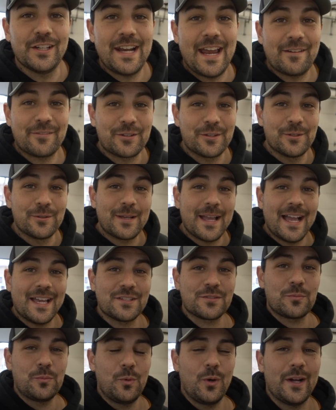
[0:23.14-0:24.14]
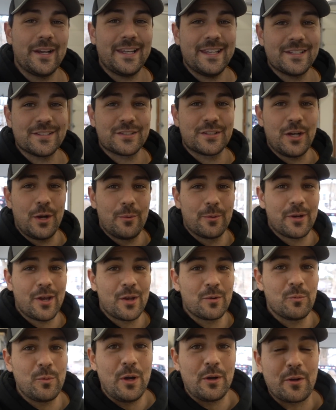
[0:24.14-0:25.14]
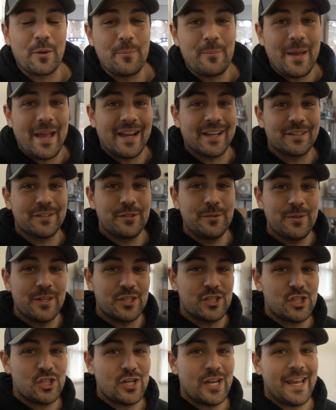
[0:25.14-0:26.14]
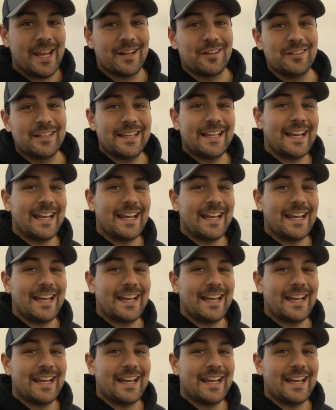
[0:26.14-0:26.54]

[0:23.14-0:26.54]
Good afternoon, guys. What is going on? Welcome back to the channel.